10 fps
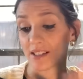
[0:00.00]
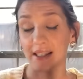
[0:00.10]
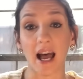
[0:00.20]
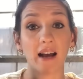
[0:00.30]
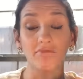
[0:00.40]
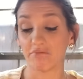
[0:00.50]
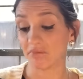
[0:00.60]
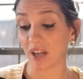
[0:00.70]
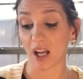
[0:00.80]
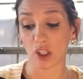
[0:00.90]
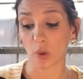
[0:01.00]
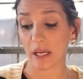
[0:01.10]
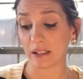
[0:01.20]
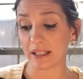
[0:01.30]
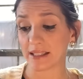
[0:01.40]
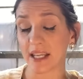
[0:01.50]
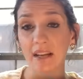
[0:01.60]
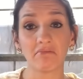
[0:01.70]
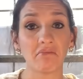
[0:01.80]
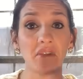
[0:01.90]
is not Johanna
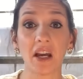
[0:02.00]
Lindsey.